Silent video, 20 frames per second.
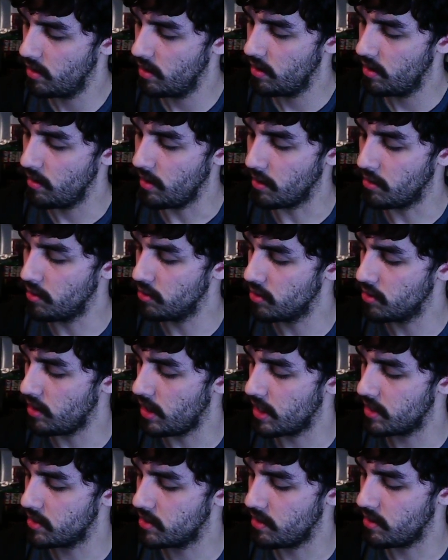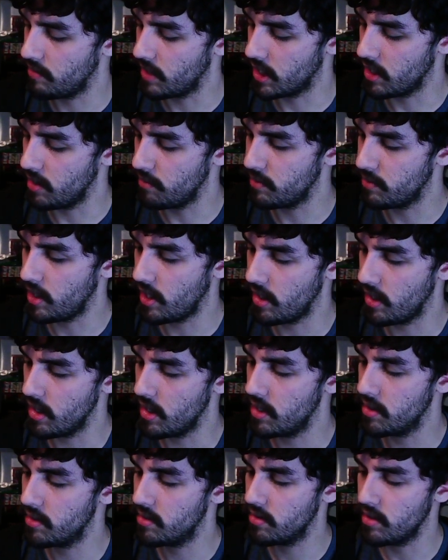like there's a lot of stuff that comes out of
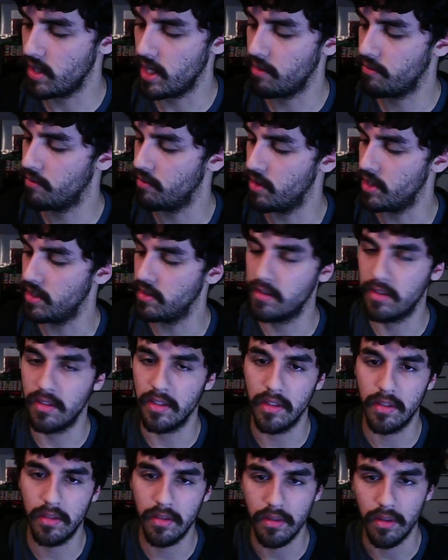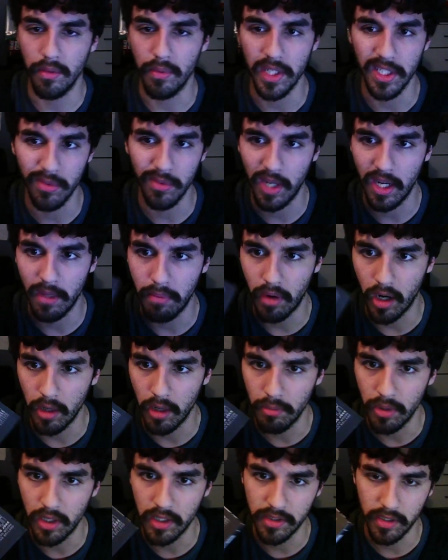this. Like, for instance, the reason why
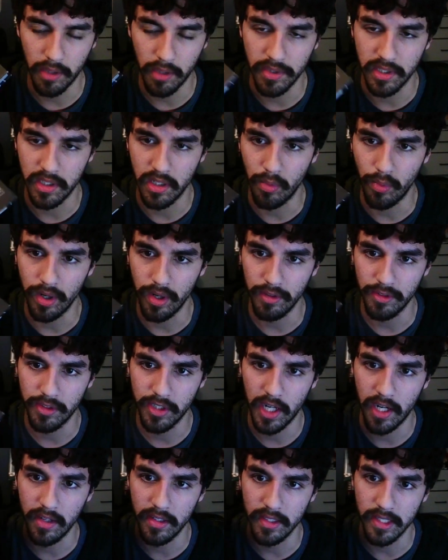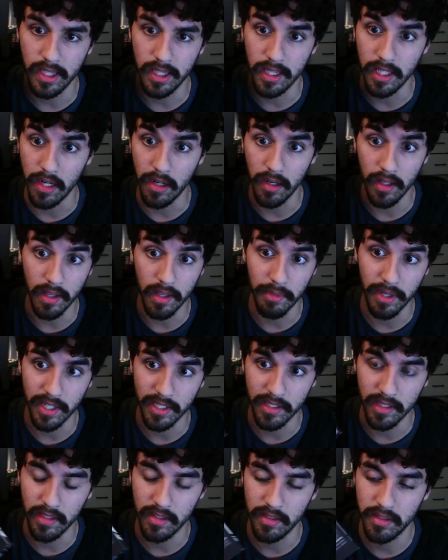Barbara is always in a wheelchair is literally because
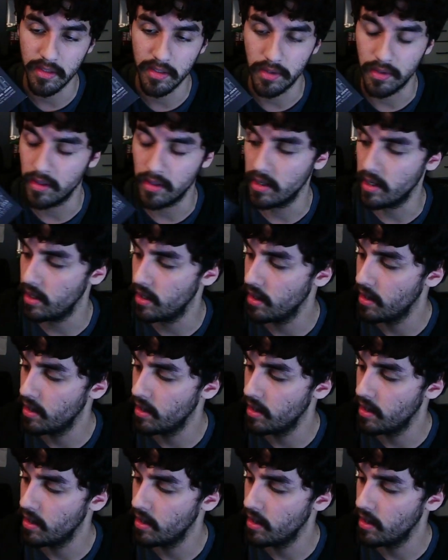of this story.